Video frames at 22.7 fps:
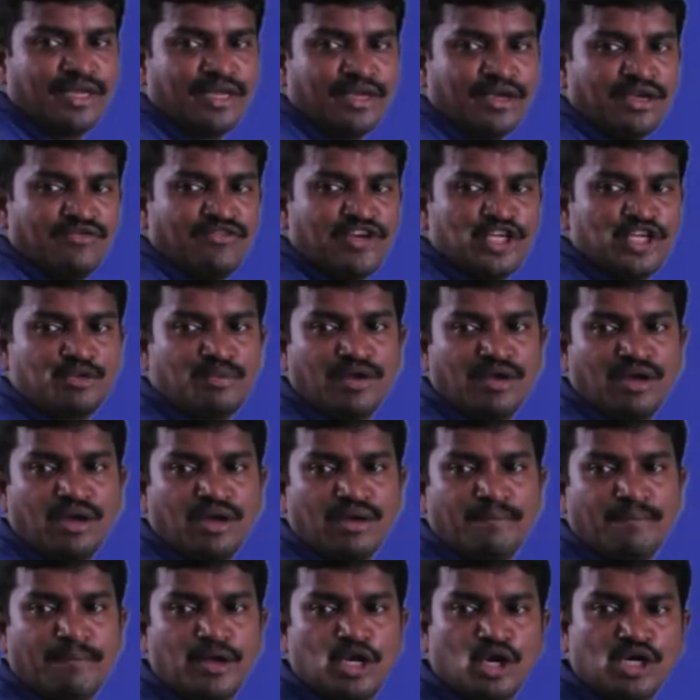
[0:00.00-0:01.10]
which
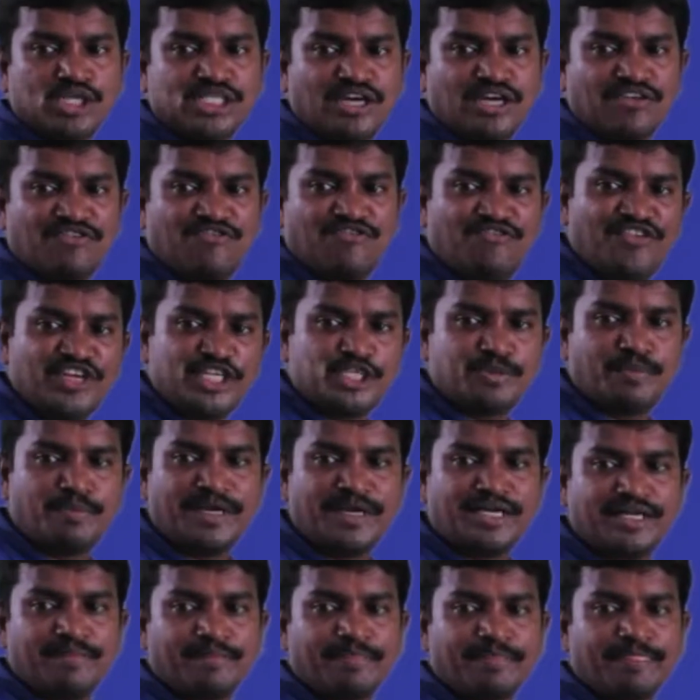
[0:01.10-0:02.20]
because of which bit
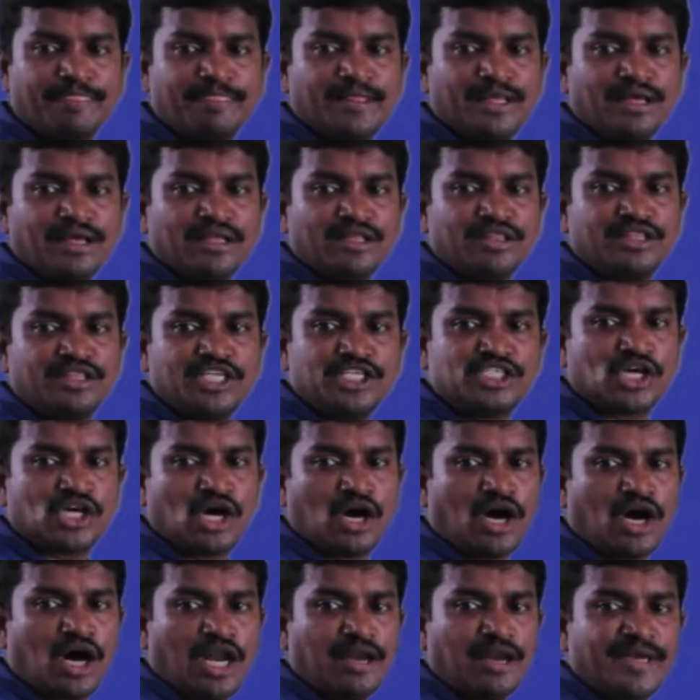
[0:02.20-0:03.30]
this
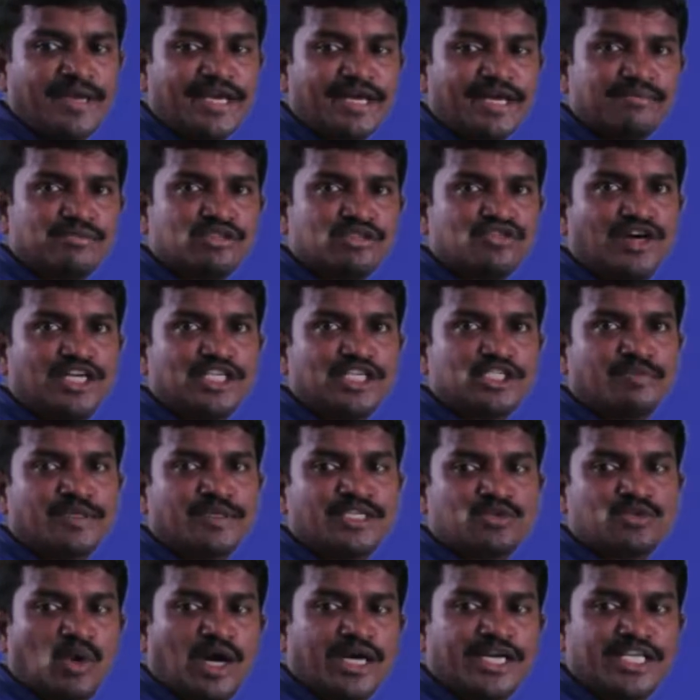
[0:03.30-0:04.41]
all becomes ones,
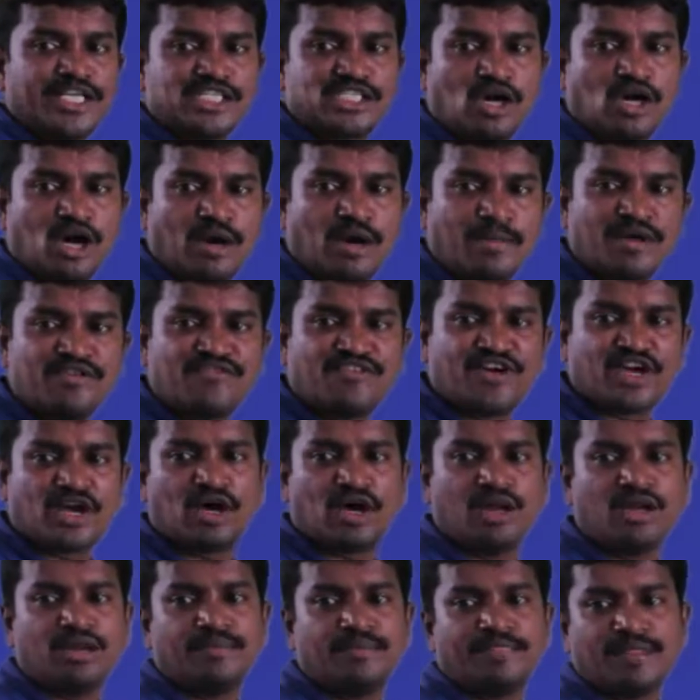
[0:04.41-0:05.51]
means what is common for
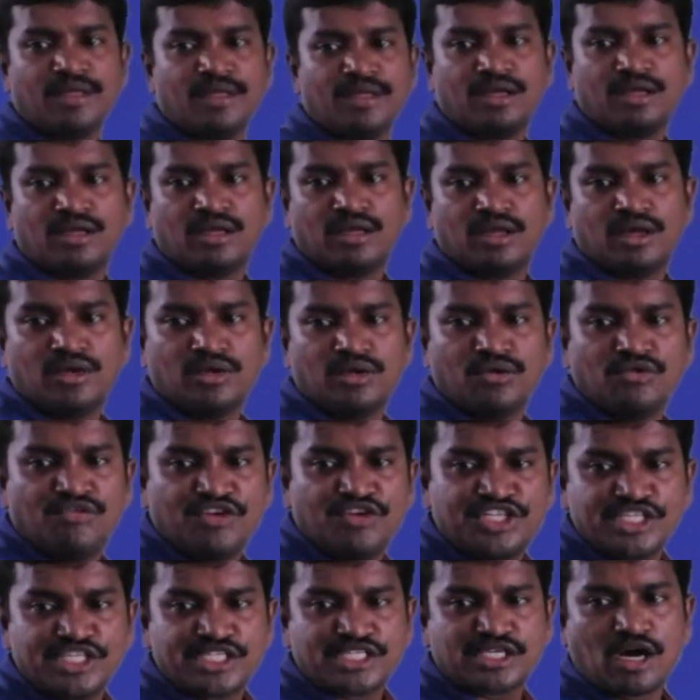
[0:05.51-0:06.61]
all,
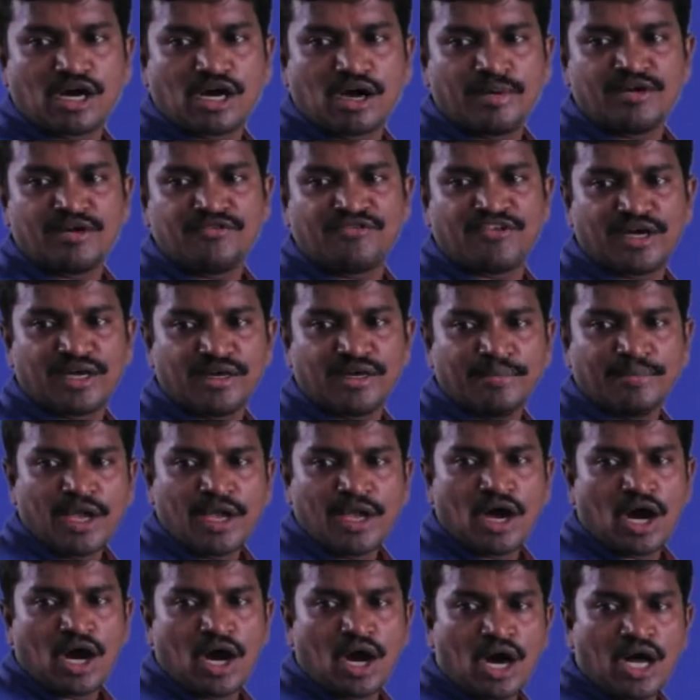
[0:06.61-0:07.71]
which is common for
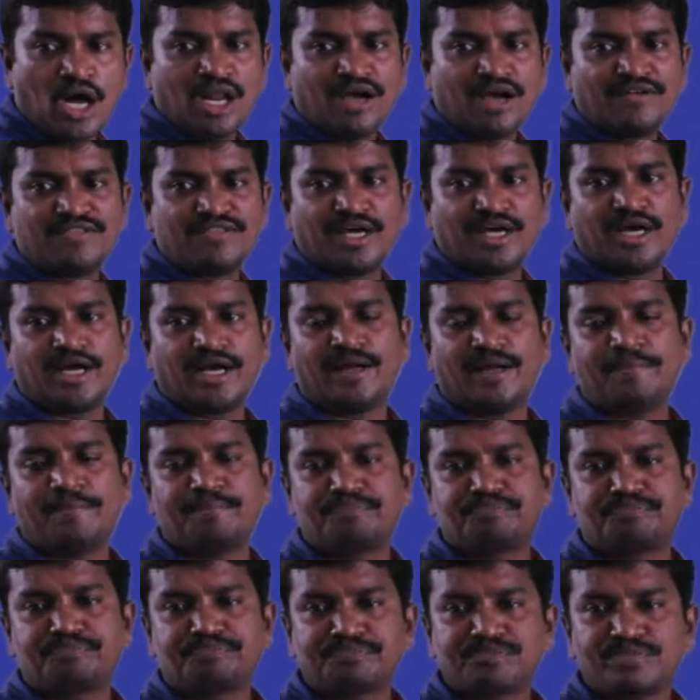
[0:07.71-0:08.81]
all of the
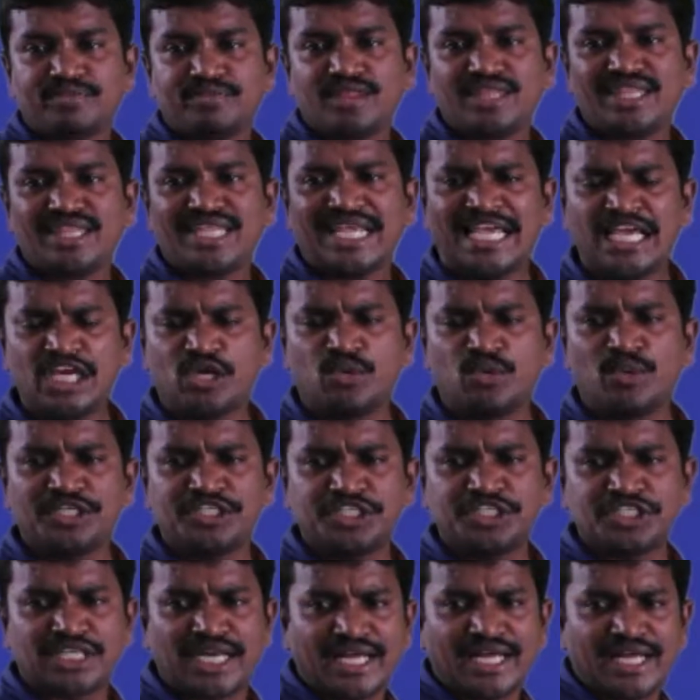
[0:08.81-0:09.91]

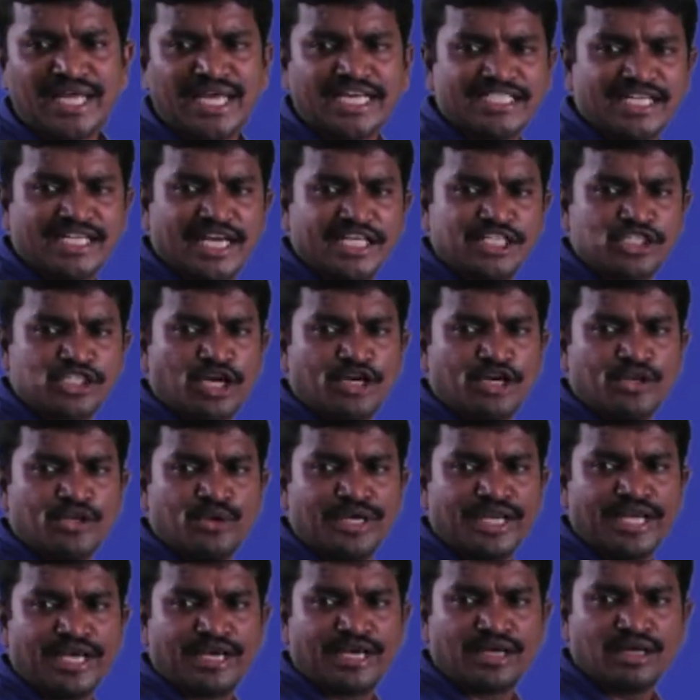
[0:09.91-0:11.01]
equations, like S0 you
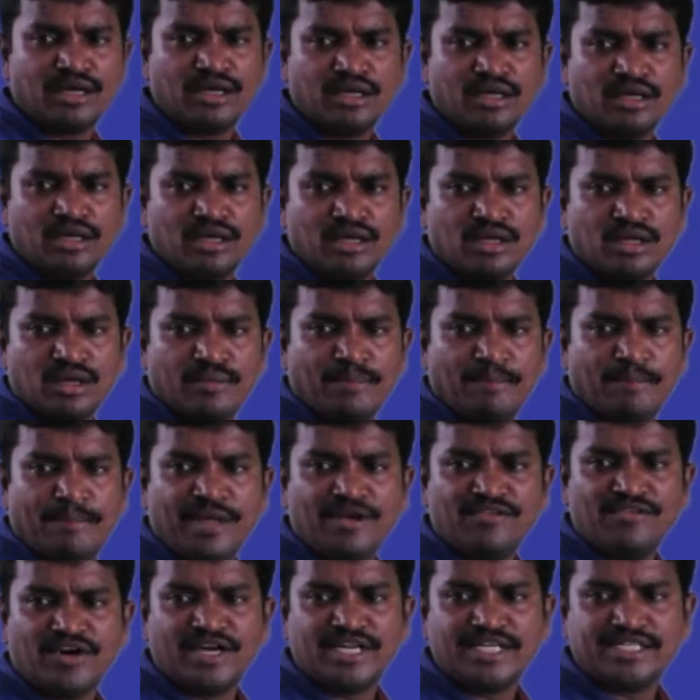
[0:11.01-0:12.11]
take,
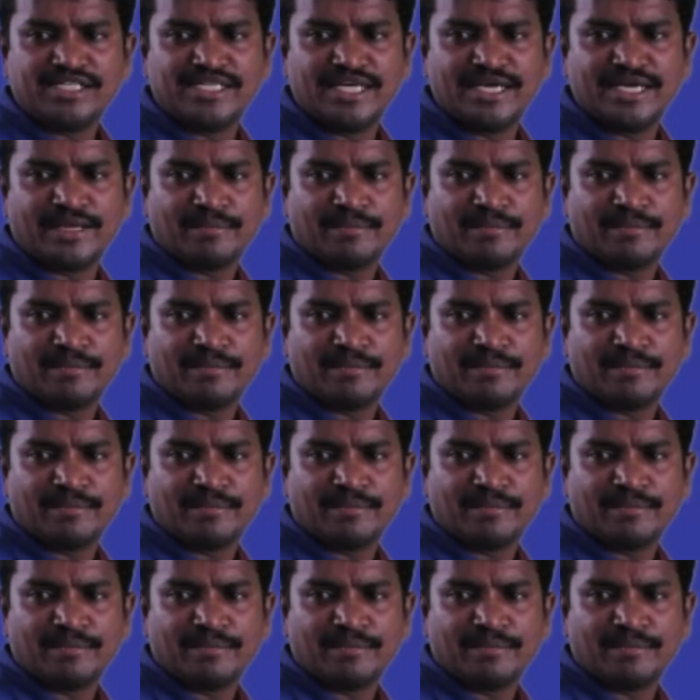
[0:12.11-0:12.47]
B1 is there,